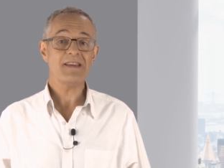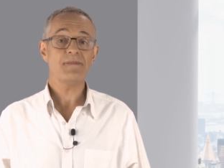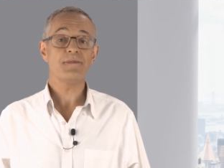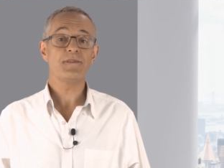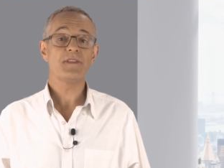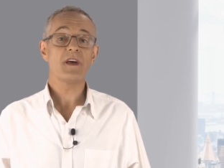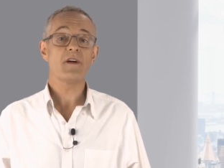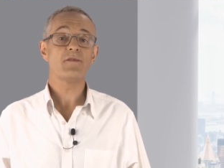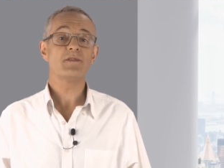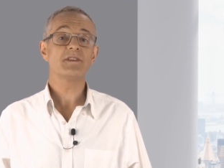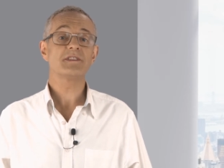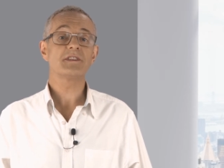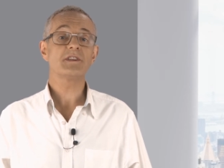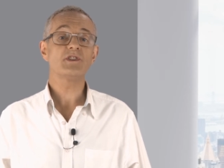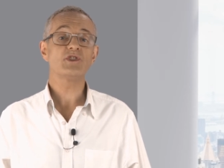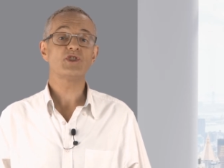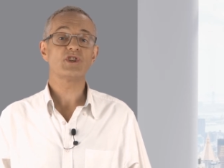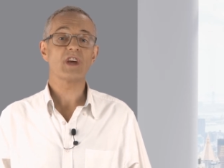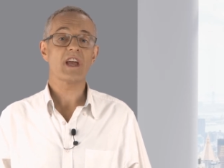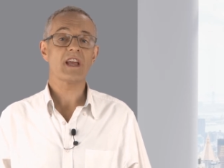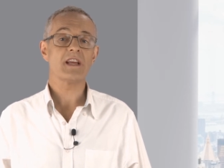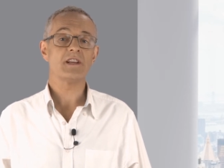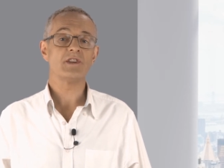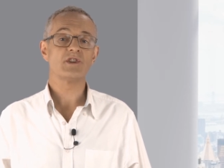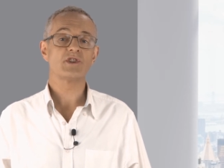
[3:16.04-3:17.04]
if there is a
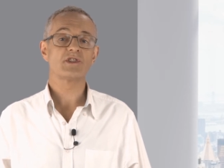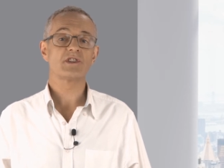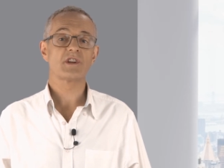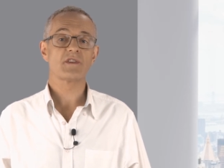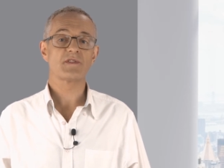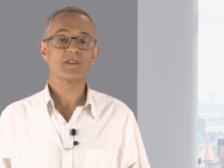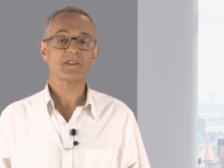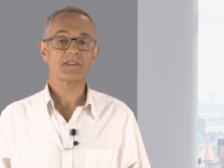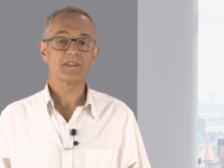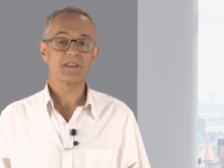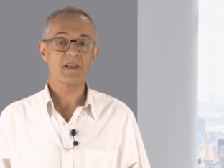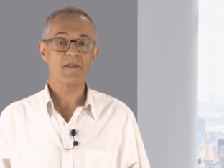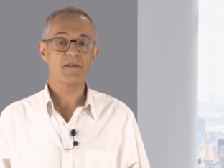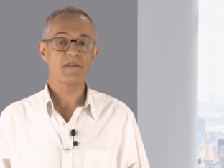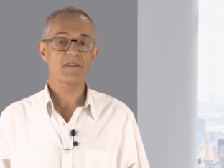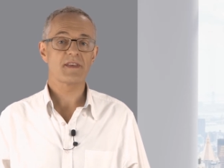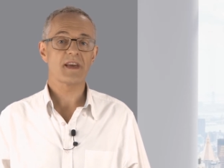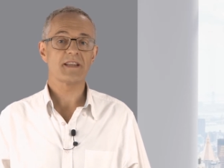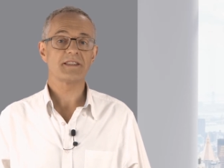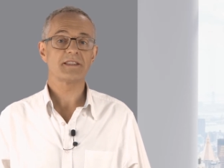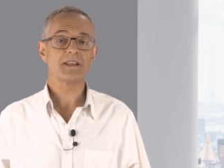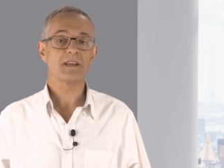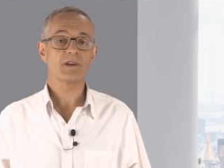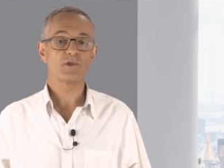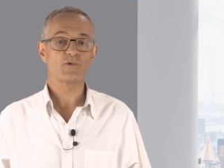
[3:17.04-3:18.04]
change to the
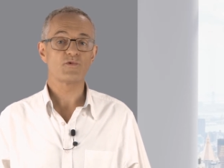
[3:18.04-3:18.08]
synthetic